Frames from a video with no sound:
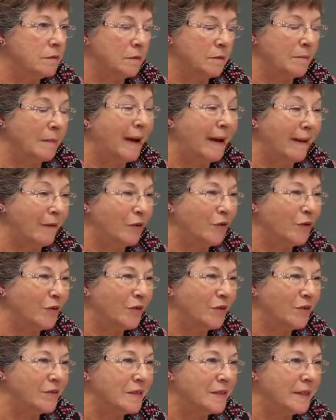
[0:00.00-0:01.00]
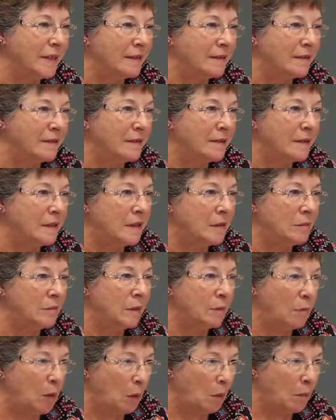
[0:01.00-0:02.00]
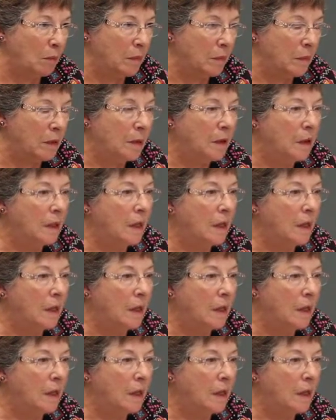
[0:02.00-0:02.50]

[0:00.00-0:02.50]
my uncles, and my mum.